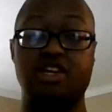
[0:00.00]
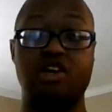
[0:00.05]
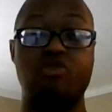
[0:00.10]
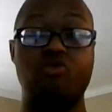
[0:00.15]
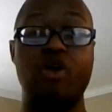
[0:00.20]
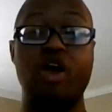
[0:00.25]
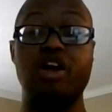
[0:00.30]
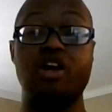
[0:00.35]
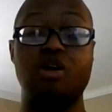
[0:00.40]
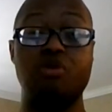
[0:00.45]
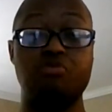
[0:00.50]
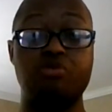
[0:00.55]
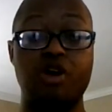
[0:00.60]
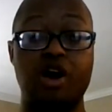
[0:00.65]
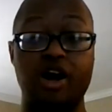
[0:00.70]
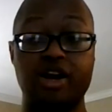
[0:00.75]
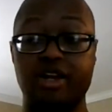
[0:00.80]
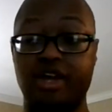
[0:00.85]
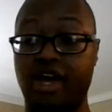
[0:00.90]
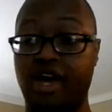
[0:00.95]
in the radio
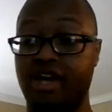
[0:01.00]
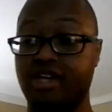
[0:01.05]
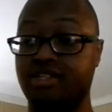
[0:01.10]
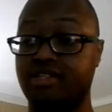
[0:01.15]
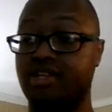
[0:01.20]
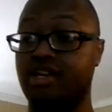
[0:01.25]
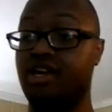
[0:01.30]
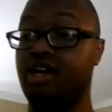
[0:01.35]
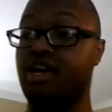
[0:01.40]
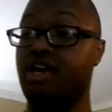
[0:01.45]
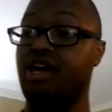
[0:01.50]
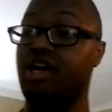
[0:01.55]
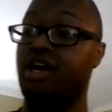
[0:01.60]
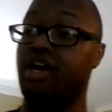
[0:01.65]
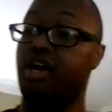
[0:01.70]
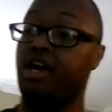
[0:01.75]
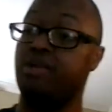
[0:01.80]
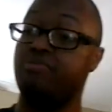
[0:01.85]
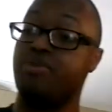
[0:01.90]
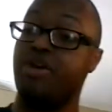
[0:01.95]
broadcast
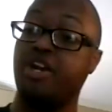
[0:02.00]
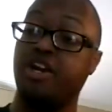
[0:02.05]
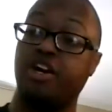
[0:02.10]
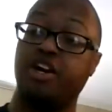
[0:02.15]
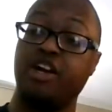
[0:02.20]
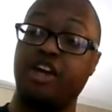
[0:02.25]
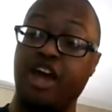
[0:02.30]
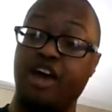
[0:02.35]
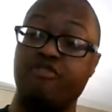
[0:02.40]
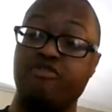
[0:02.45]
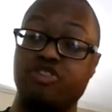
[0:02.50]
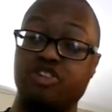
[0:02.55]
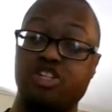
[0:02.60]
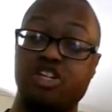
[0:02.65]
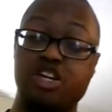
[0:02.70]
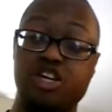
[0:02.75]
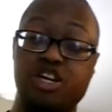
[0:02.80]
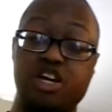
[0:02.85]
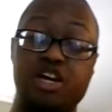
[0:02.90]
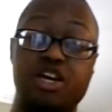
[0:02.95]
in Pennington Gap,
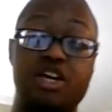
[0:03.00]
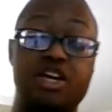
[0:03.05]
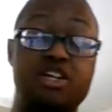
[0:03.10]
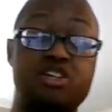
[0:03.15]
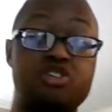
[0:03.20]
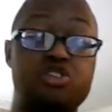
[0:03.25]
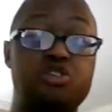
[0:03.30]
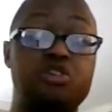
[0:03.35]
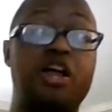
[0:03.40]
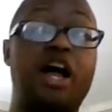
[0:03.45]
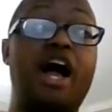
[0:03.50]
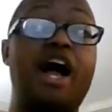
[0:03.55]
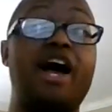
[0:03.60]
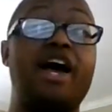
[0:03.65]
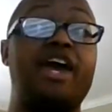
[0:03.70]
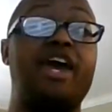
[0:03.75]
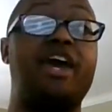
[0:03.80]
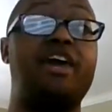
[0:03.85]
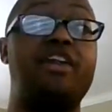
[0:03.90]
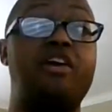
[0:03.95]
Virginia in July
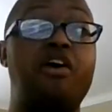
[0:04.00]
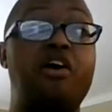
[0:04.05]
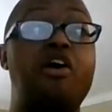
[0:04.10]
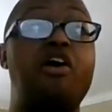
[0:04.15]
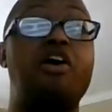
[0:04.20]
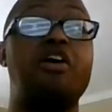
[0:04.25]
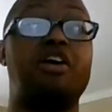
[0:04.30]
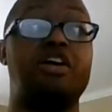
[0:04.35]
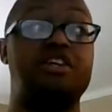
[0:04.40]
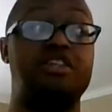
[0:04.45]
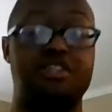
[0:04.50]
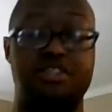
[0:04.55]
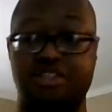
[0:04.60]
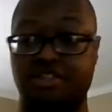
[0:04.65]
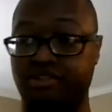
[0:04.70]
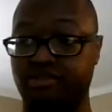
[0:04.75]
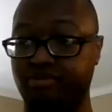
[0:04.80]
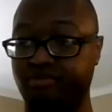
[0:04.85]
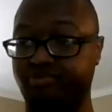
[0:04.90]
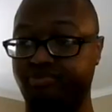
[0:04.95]
and August.